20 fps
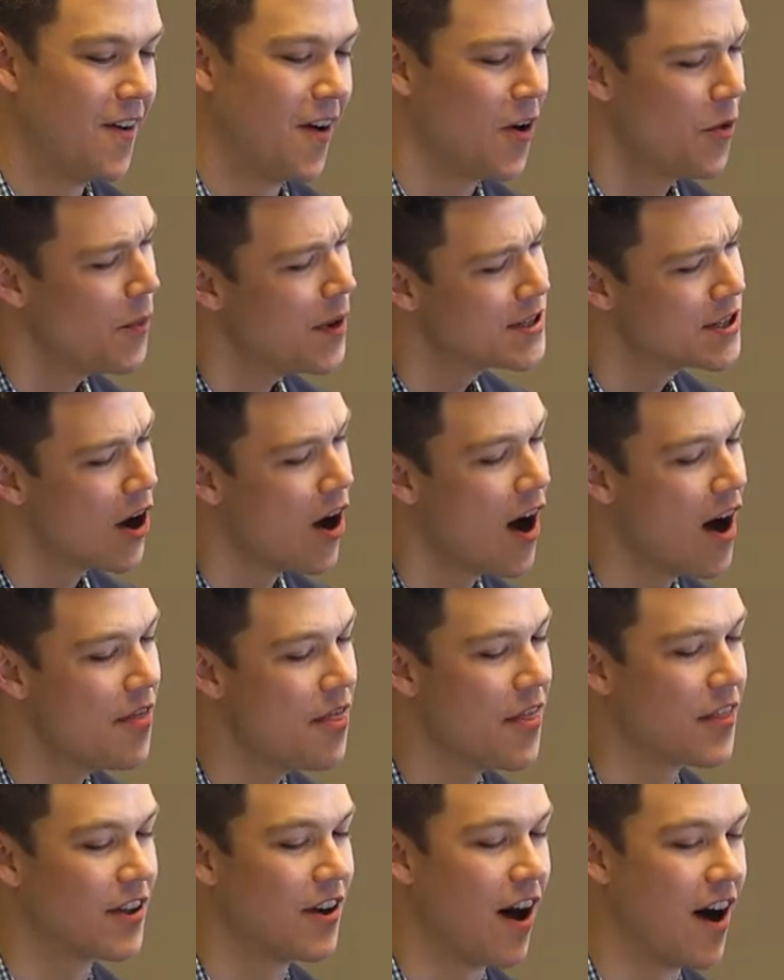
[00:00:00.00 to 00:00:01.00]
Aren't we taught
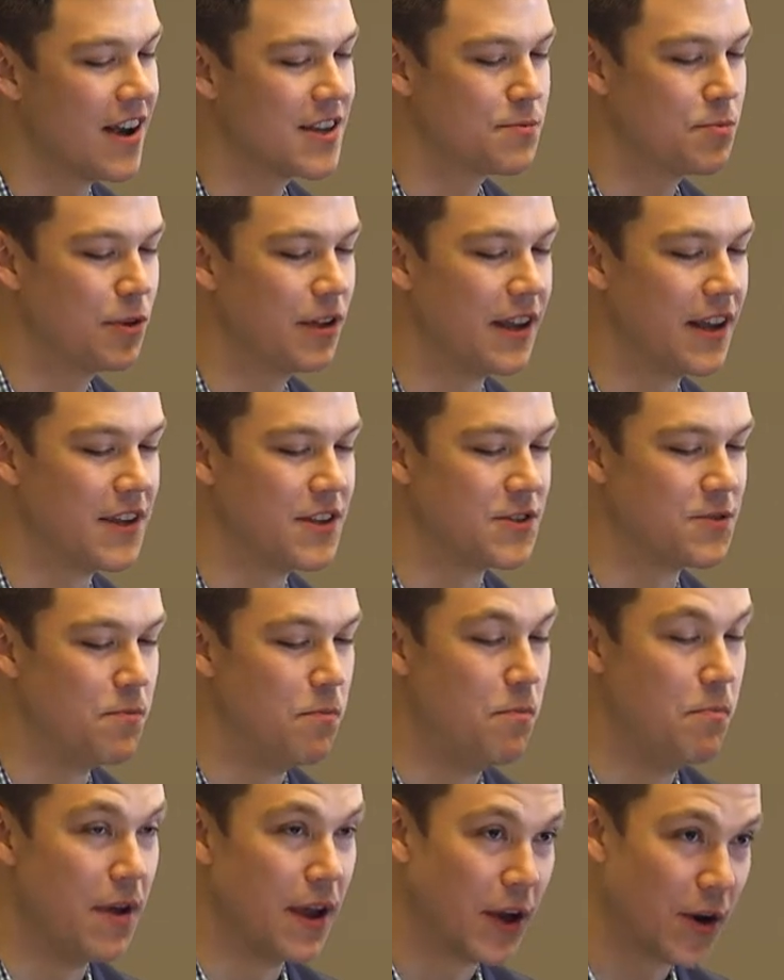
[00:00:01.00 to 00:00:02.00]
that the gospel is
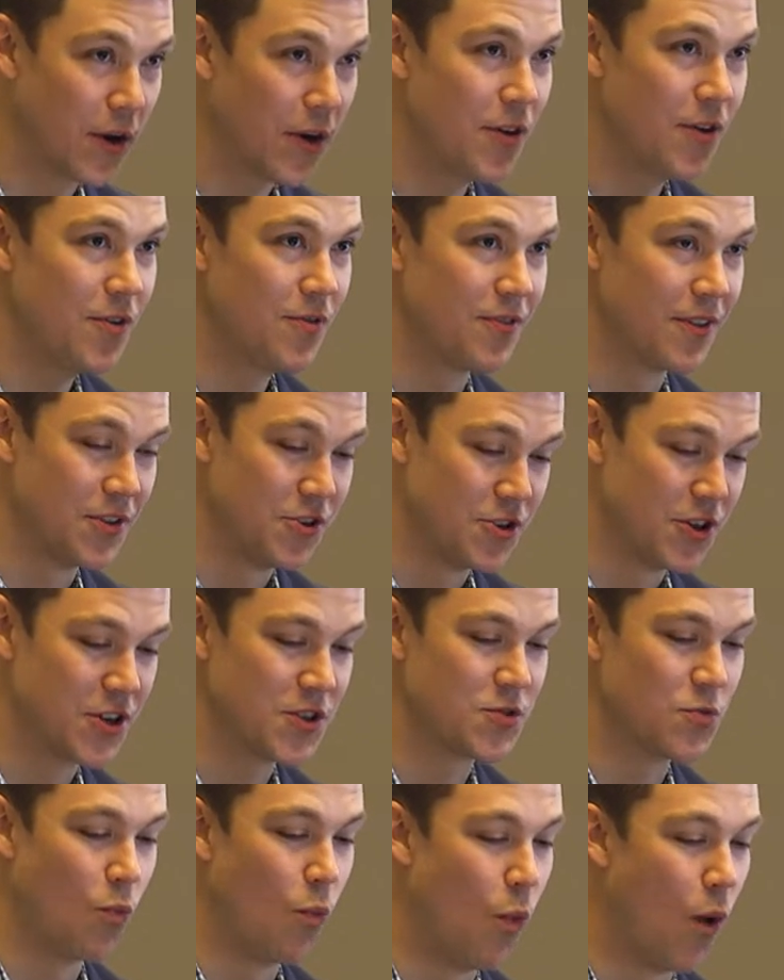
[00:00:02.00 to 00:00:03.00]
bigger than
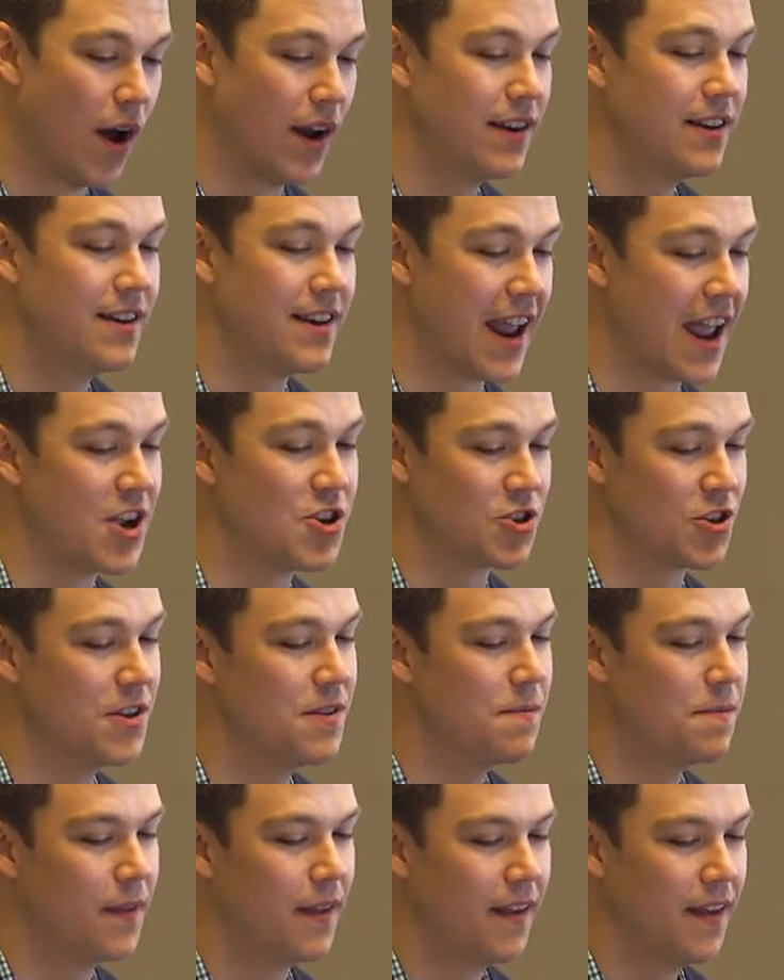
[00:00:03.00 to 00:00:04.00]
just one
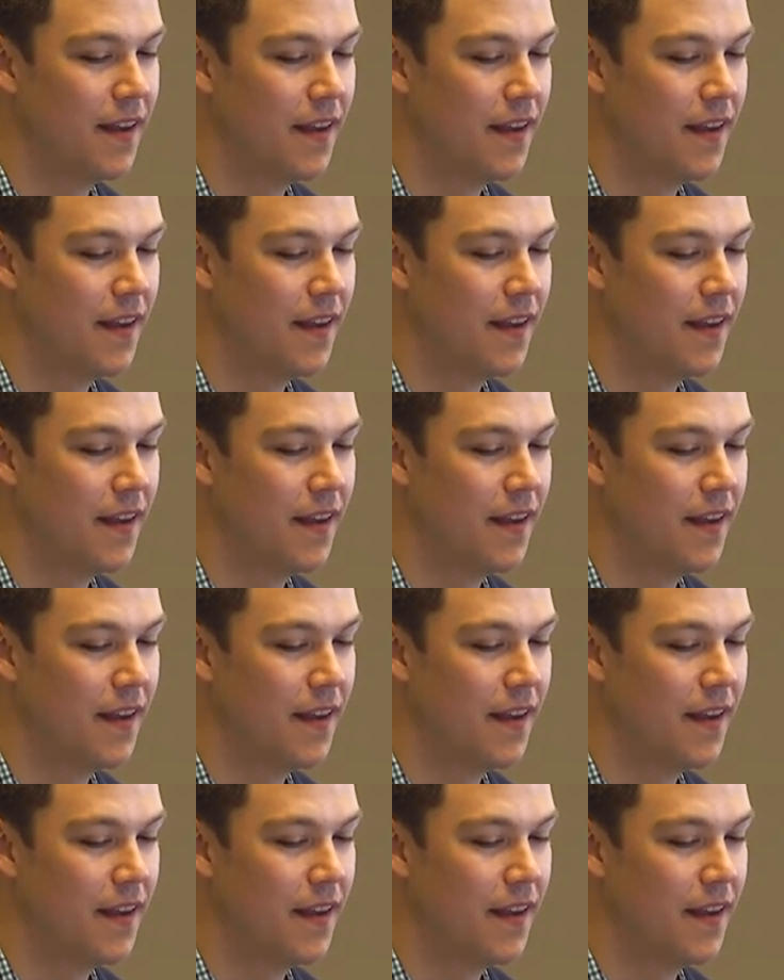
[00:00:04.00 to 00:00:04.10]
nation?